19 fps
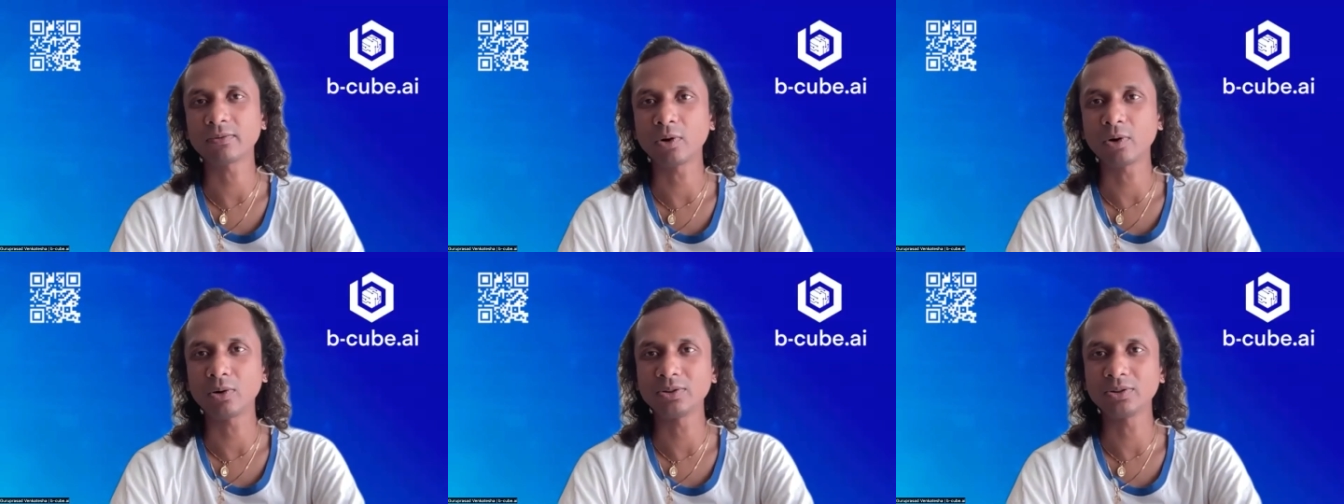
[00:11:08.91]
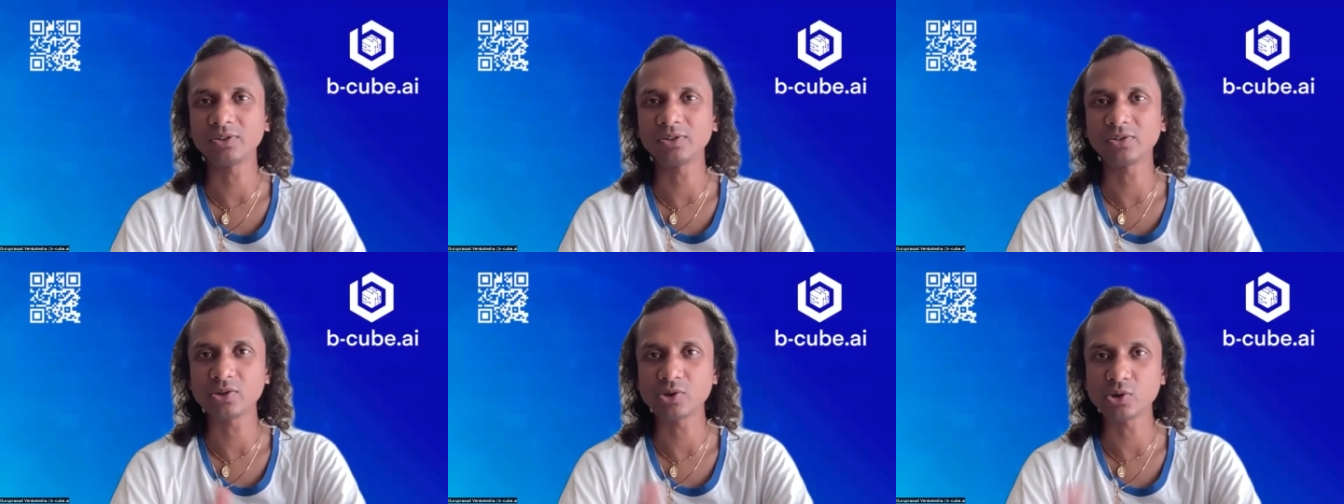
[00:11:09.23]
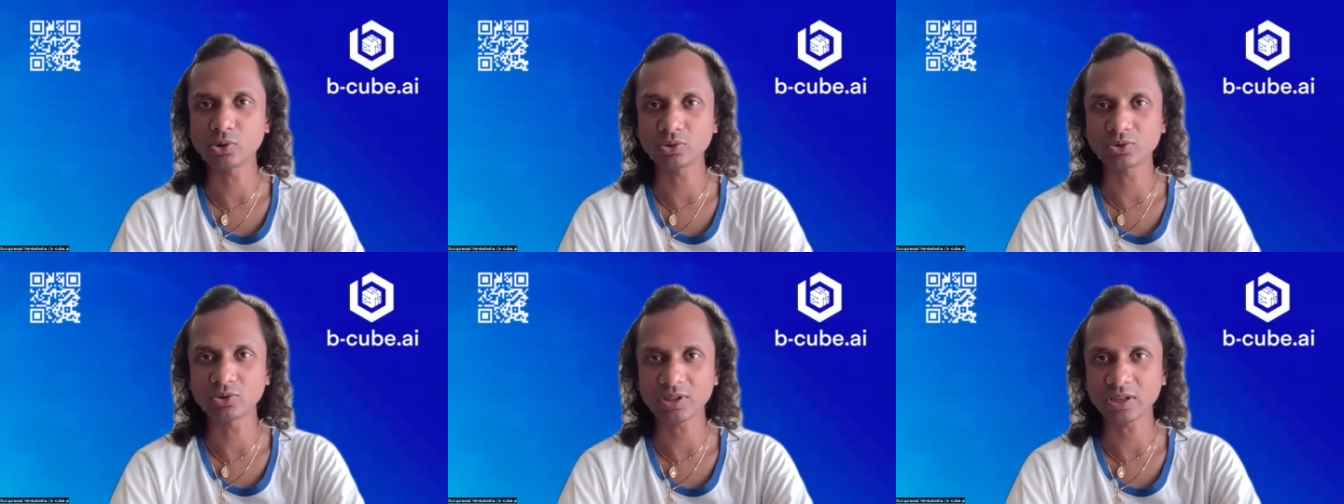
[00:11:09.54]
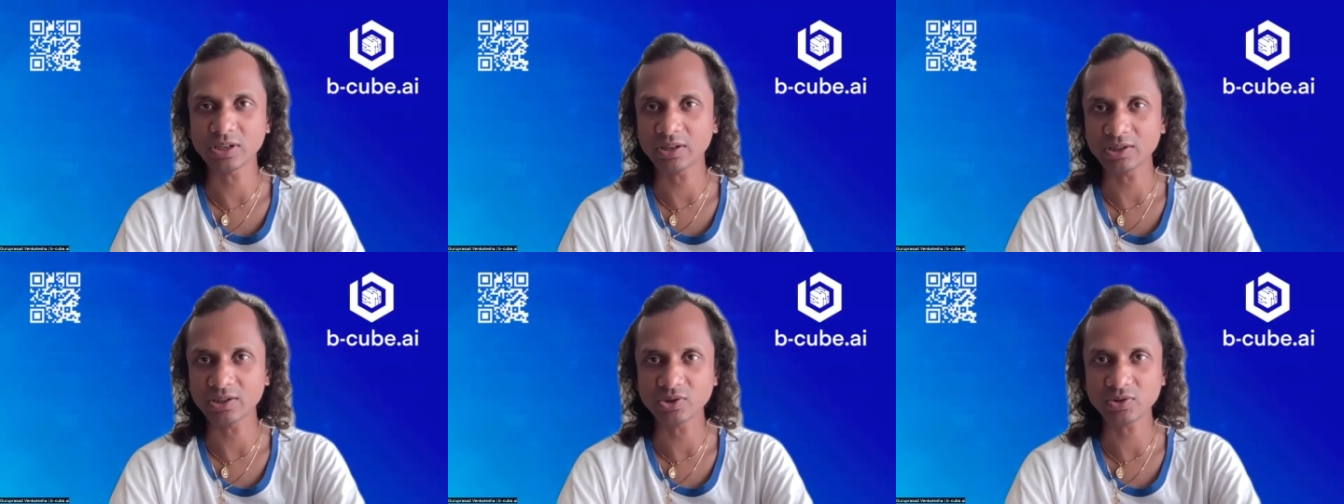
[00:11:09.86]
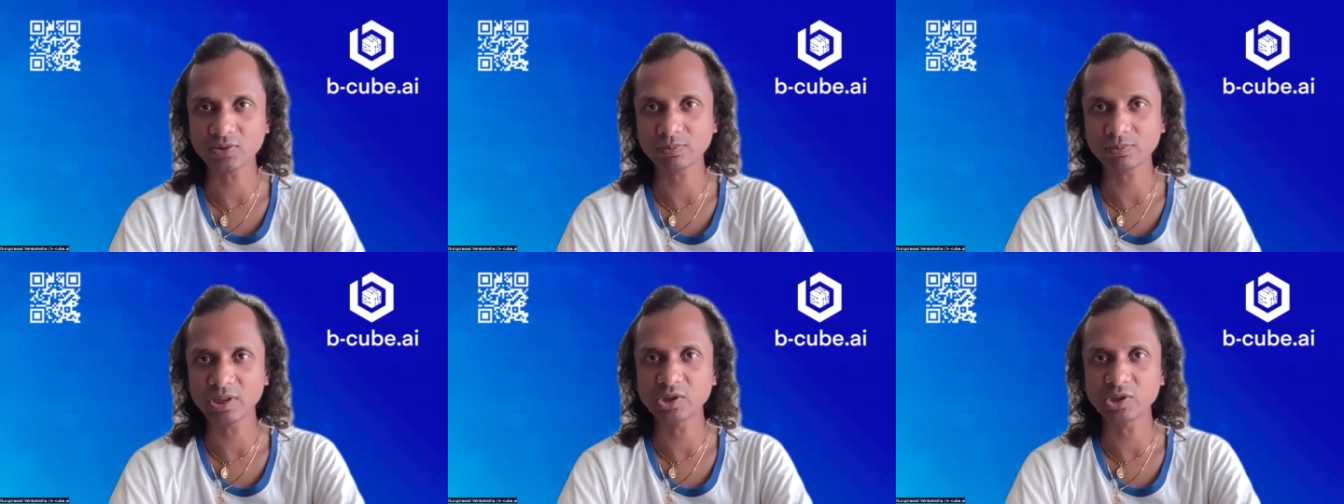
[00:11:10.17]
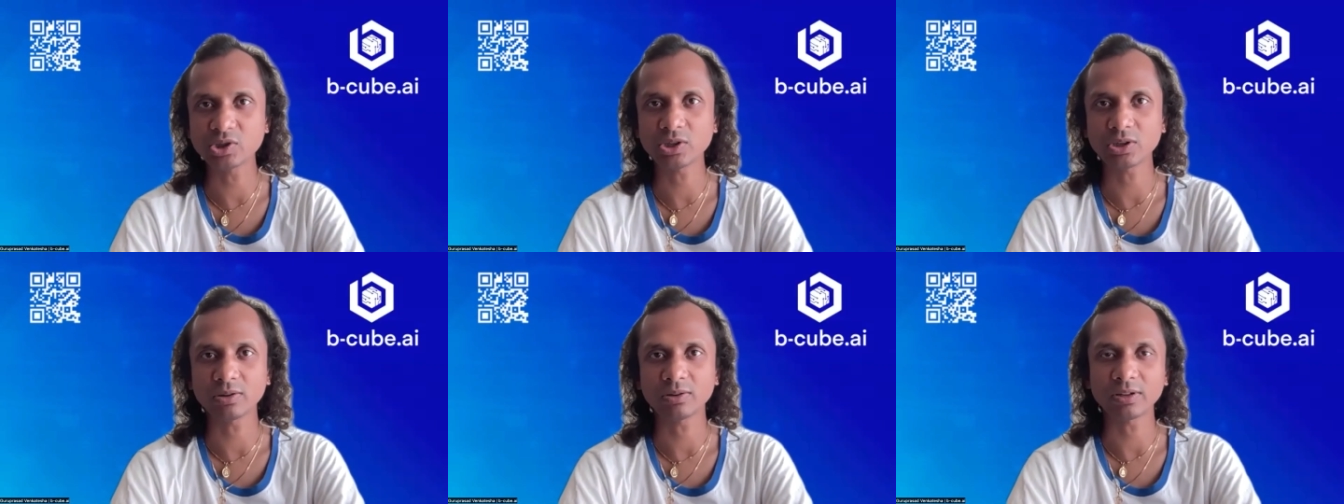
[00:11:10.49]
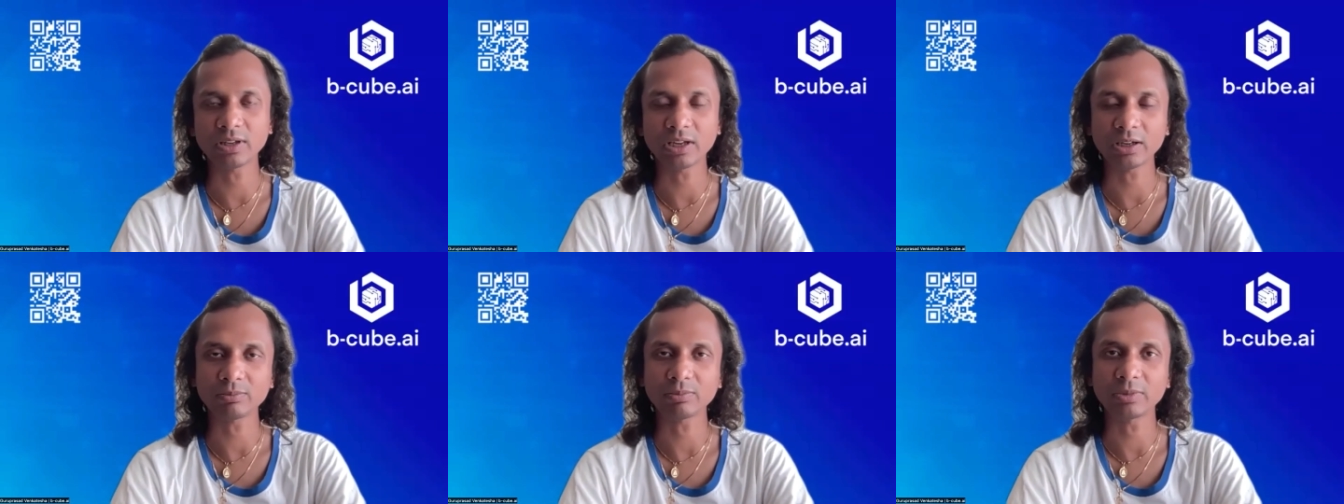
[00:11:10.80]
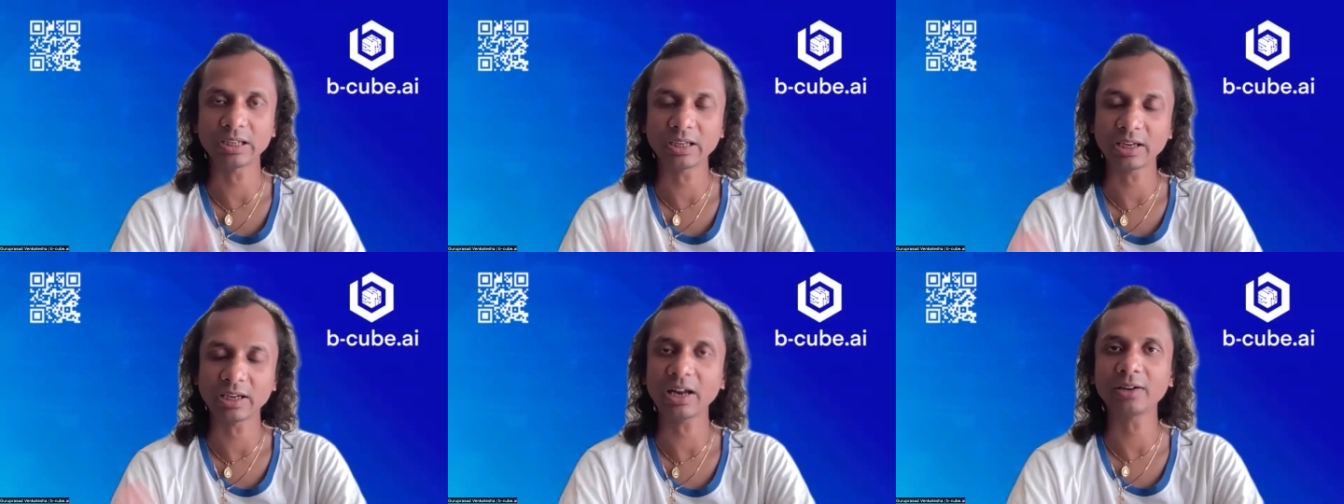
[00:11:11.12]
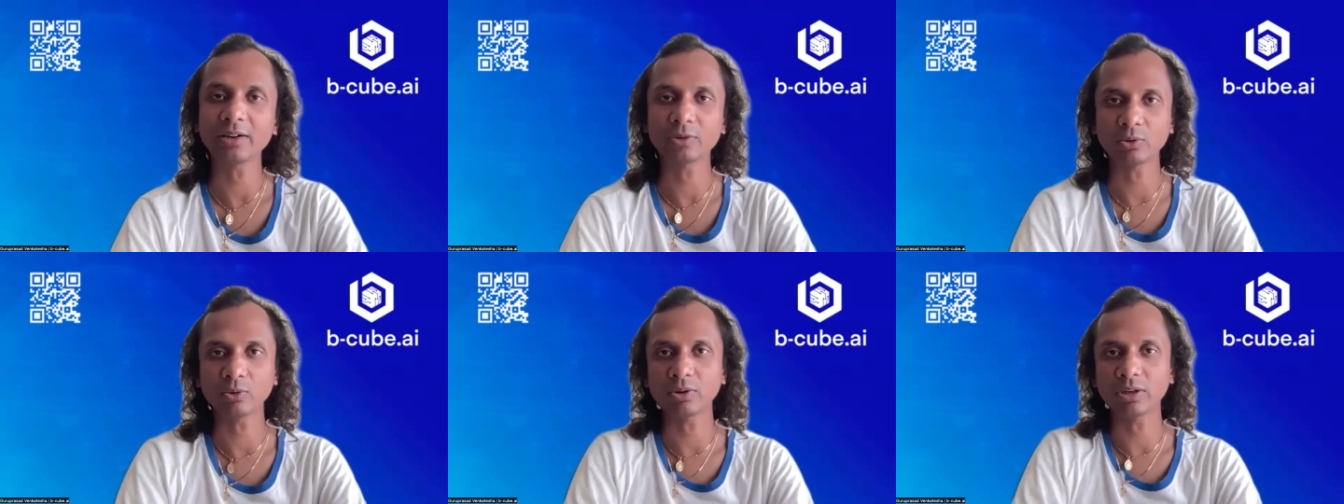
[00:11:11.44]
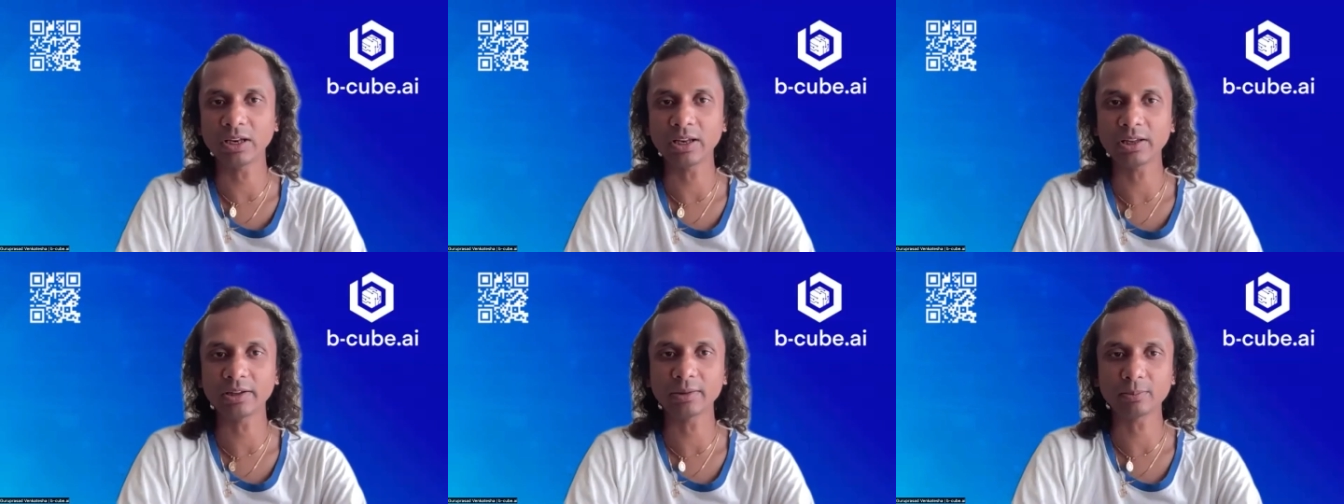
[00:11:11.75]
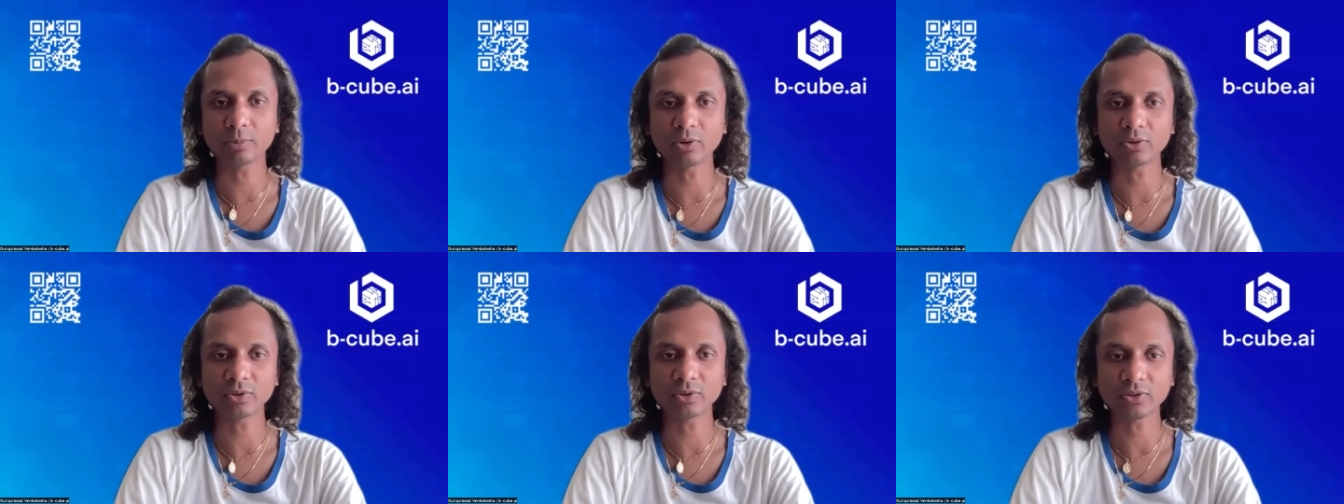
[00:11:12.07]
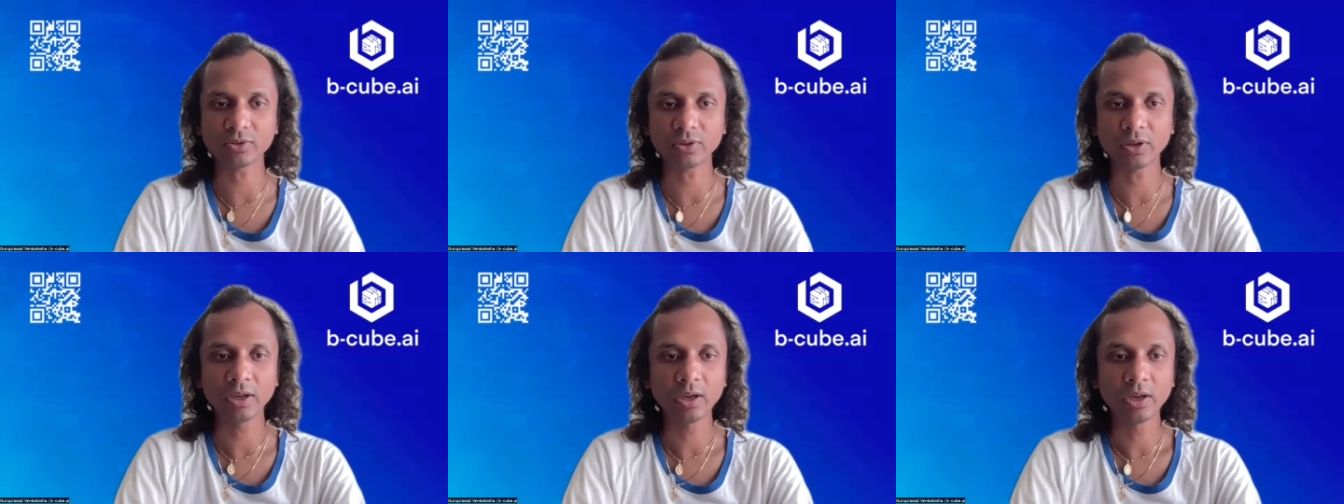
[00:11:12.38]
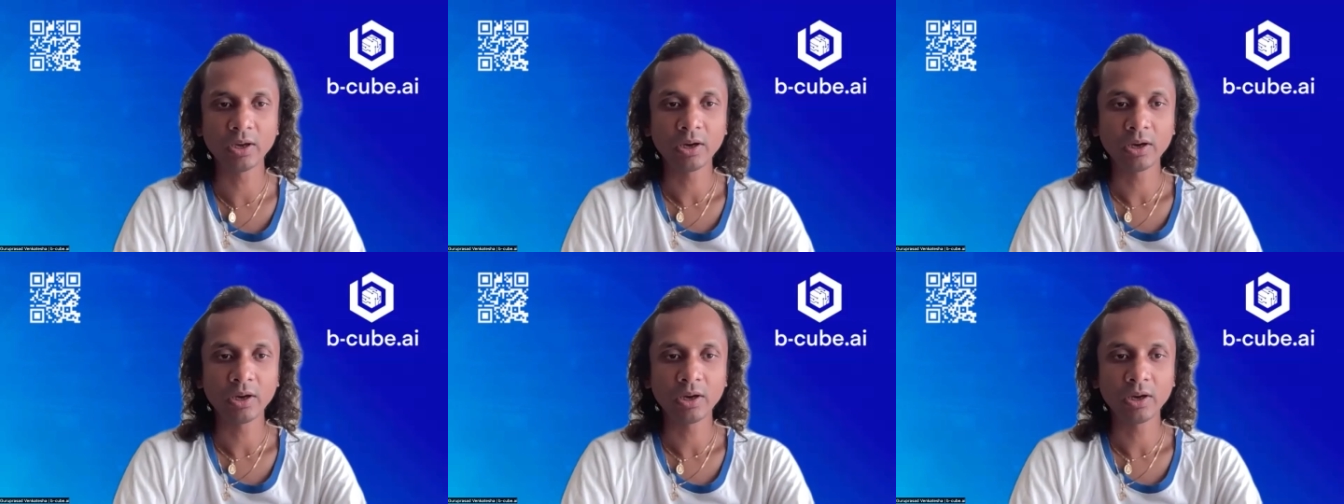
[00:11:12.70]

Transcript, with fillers: all these issues that i just mentioned that we had to delay the process